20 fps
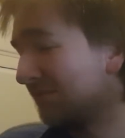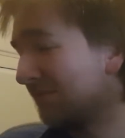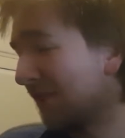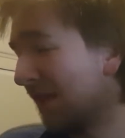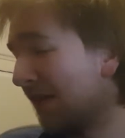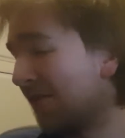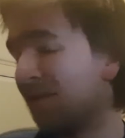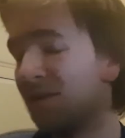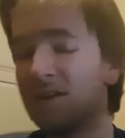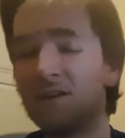
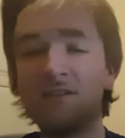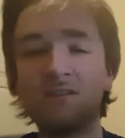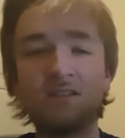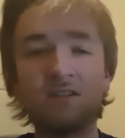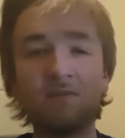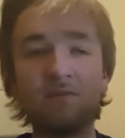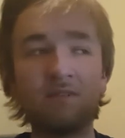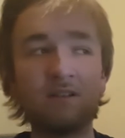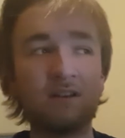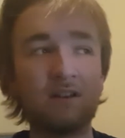if I use
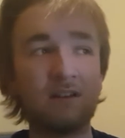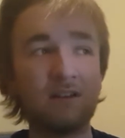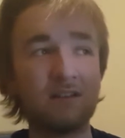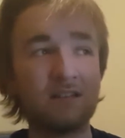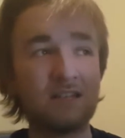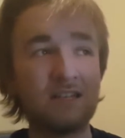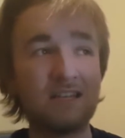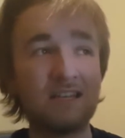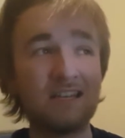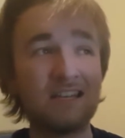something like
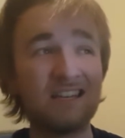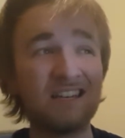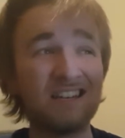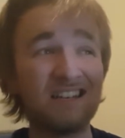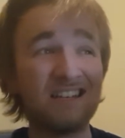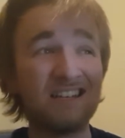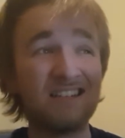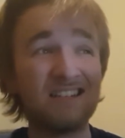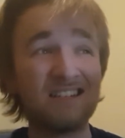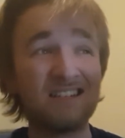CD
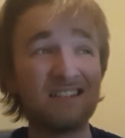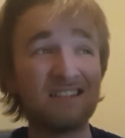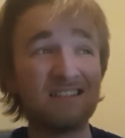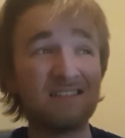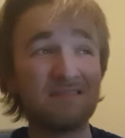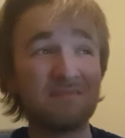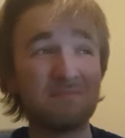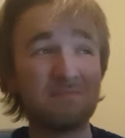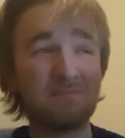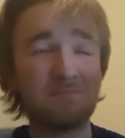keys,
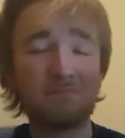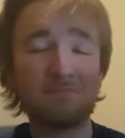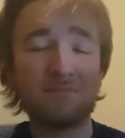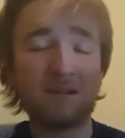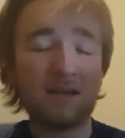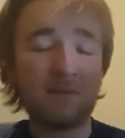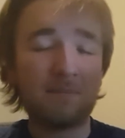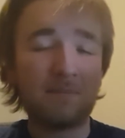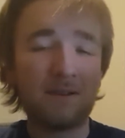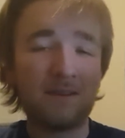
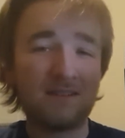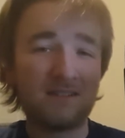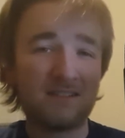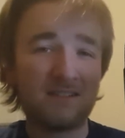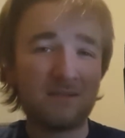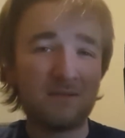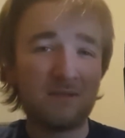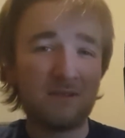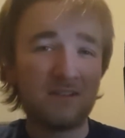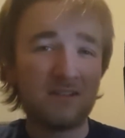Big Ben's
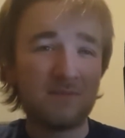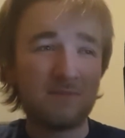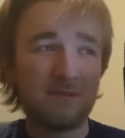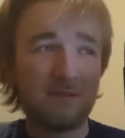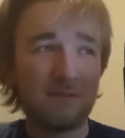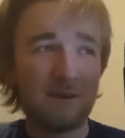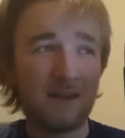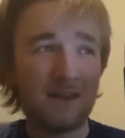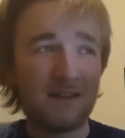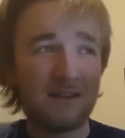still going to be
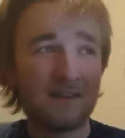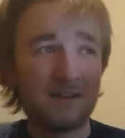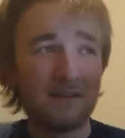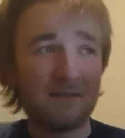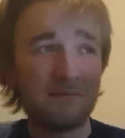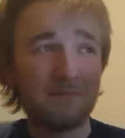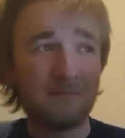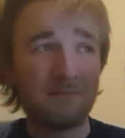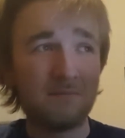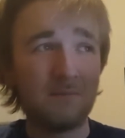
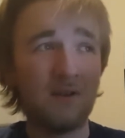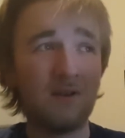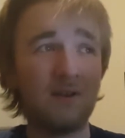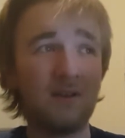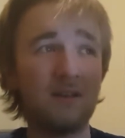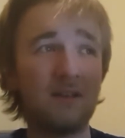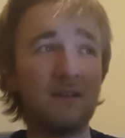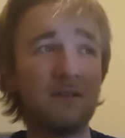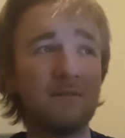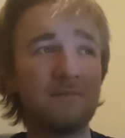making
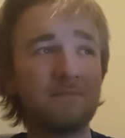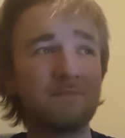money